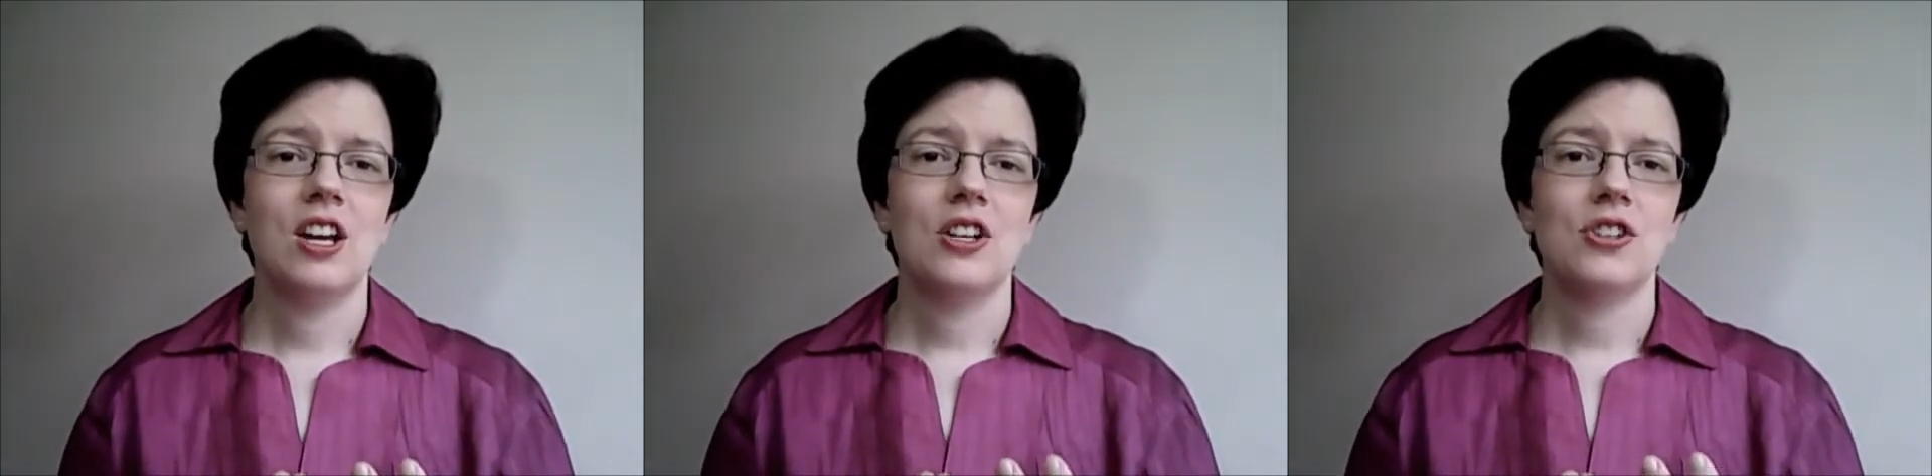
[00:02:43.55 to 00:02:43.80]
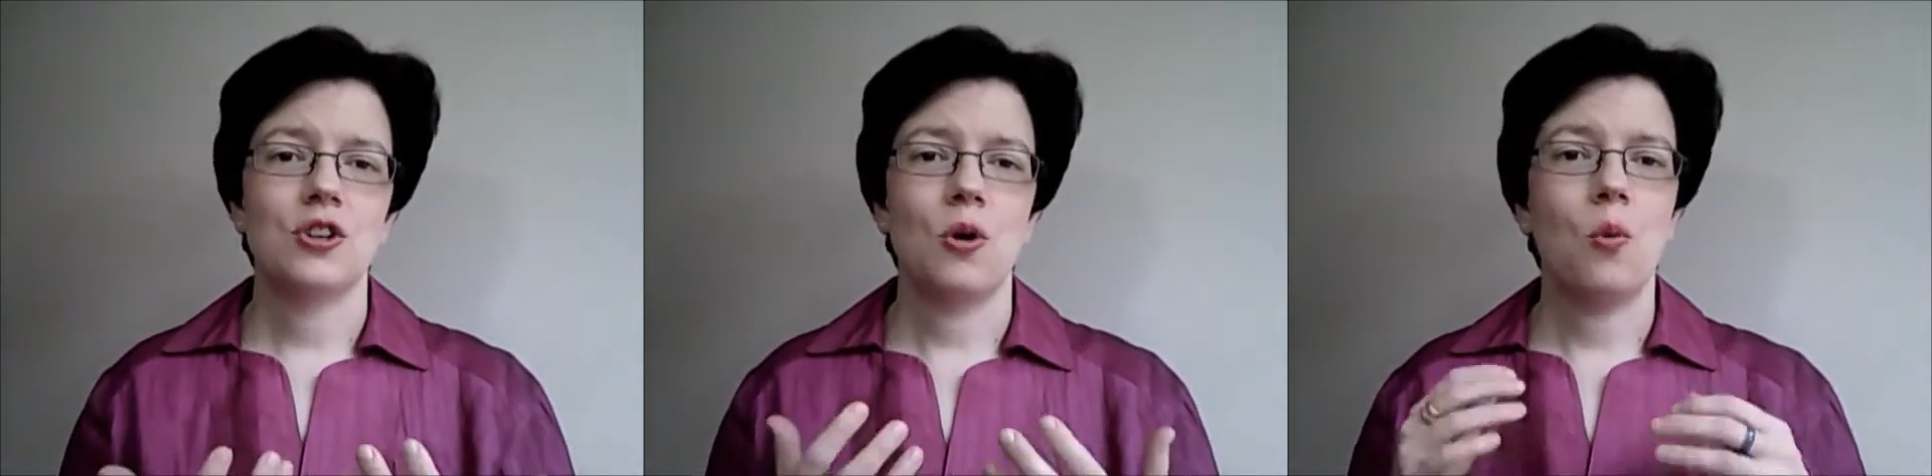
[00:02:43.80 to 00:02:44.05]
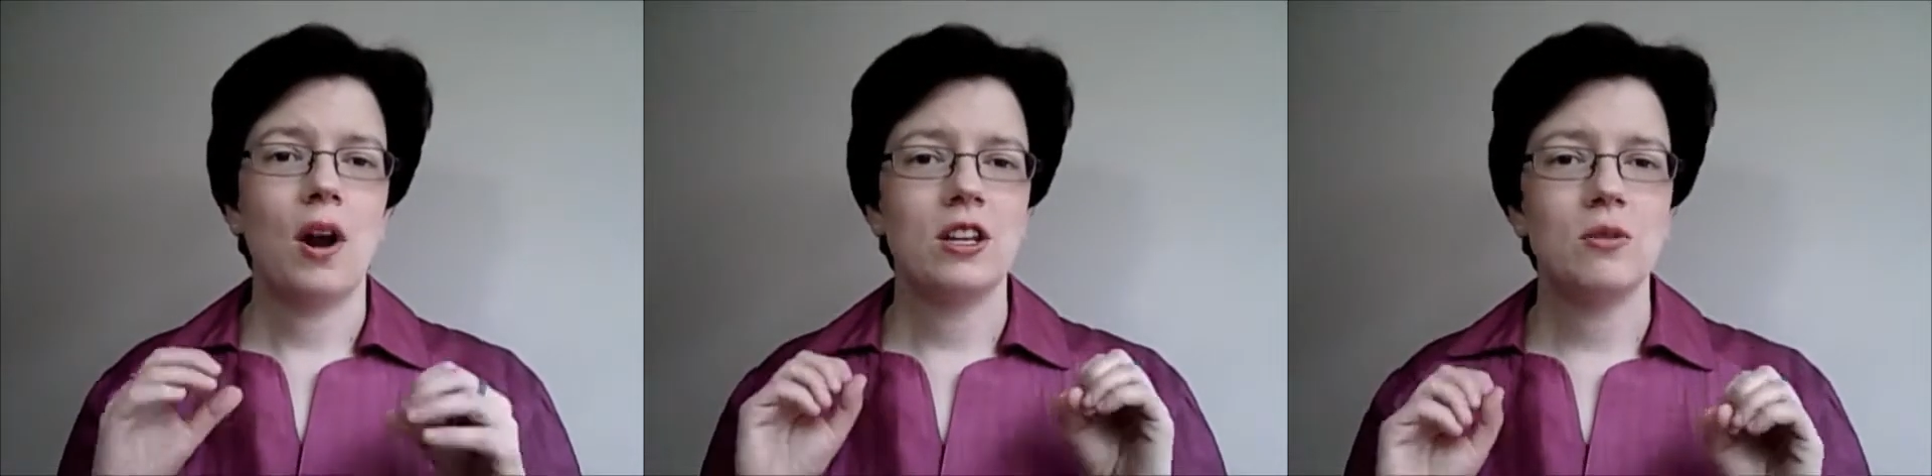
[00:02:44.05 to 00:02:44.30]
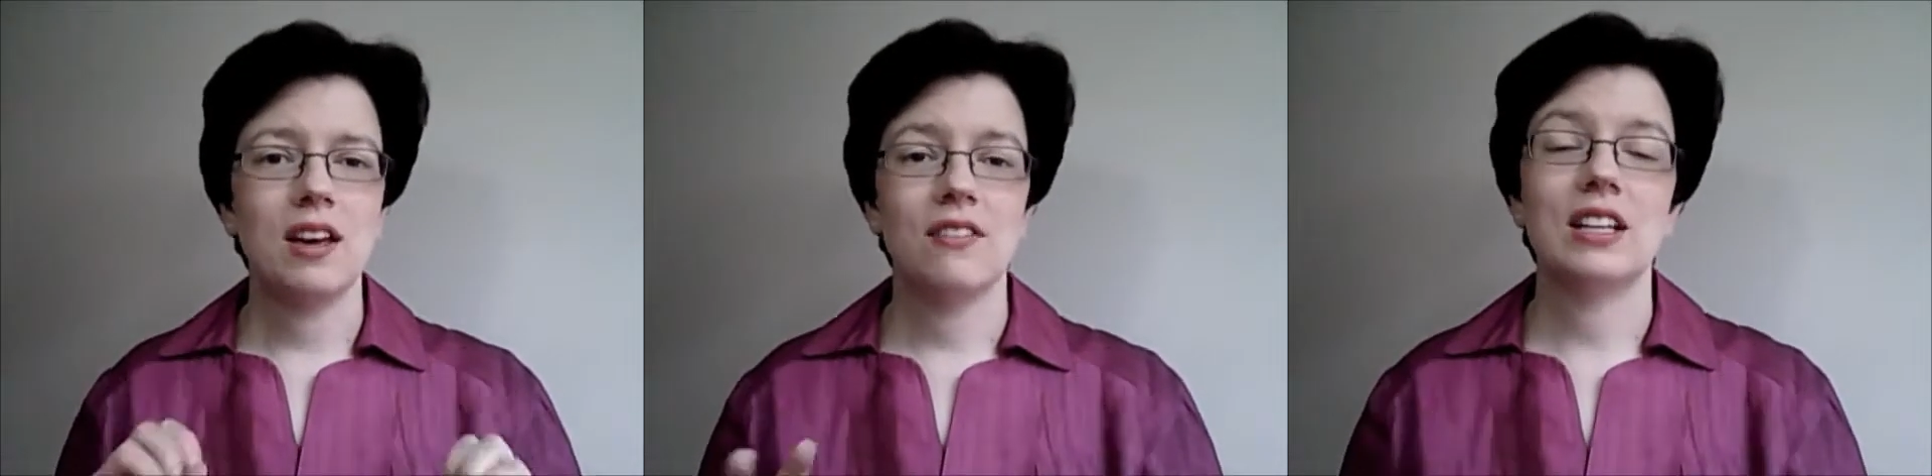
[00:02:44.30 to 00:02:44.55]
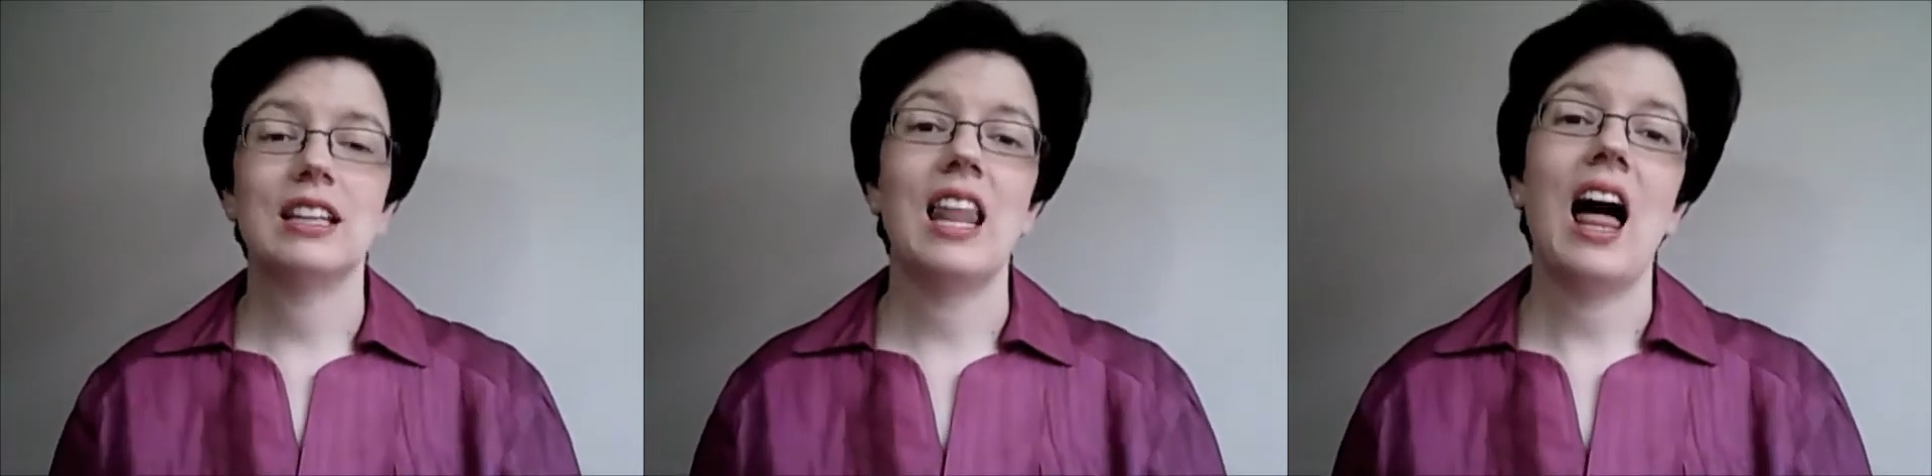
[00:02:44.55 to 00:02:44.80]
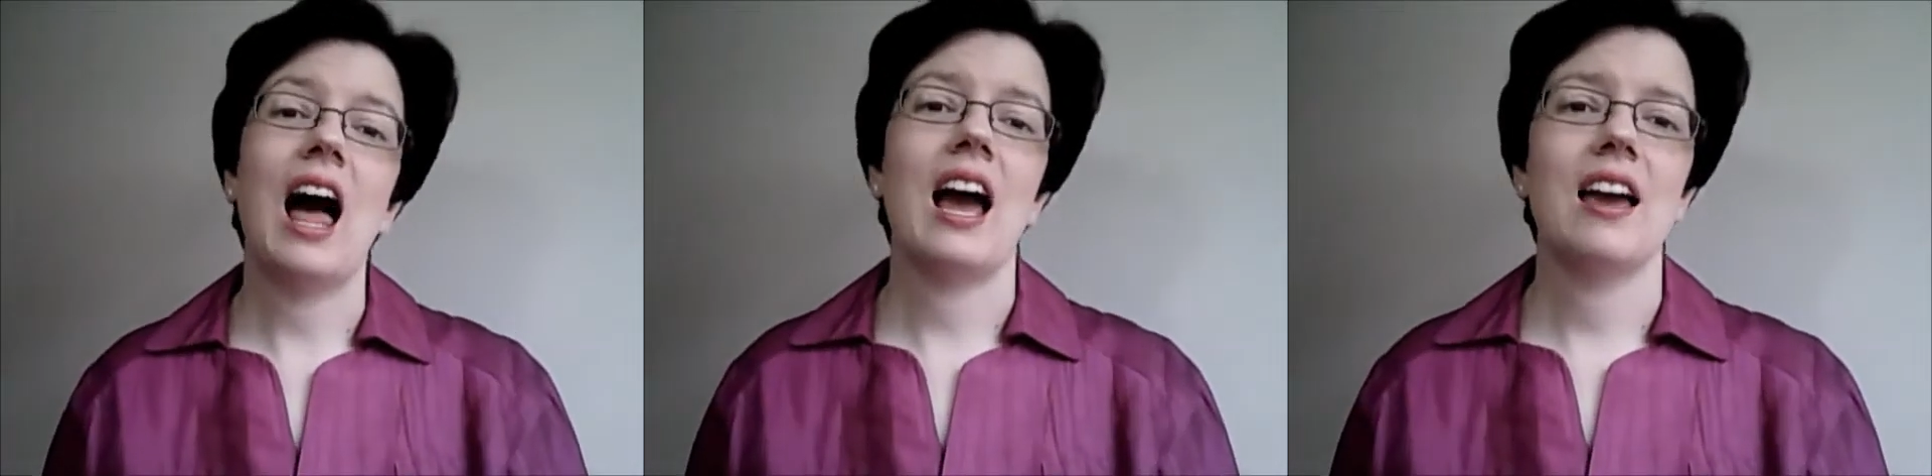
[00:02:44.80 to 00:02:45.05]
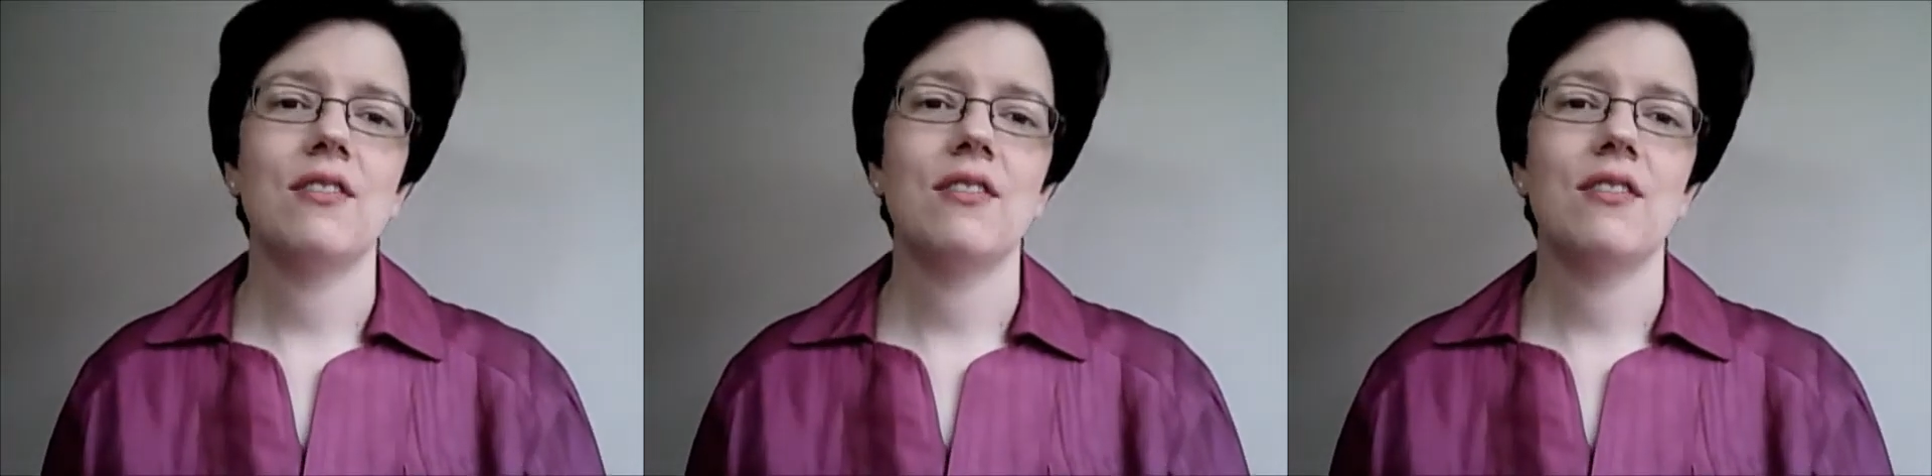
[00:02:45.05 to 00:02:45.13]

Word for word: so when you give it live,